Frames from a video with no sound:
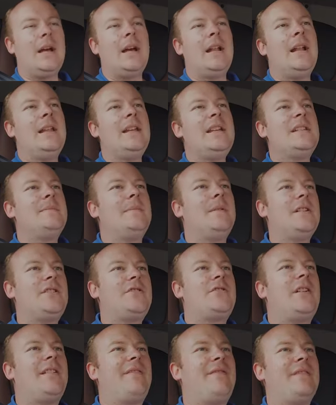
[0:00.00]
at least my
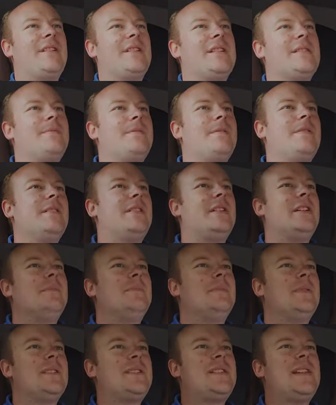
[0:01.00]
traffic is working
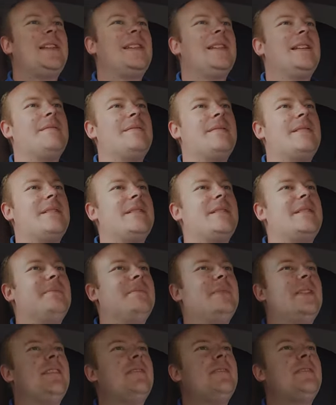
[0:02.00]
in my sat nav
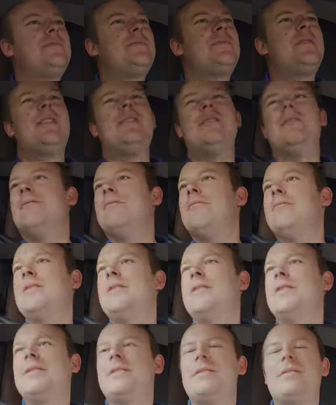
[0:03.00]
system now as well,
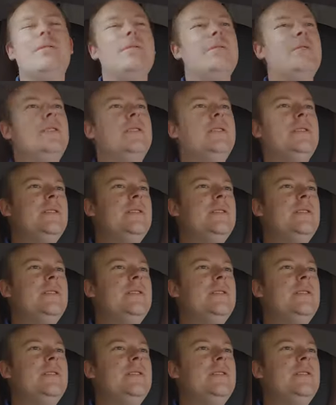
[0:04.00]
which is good.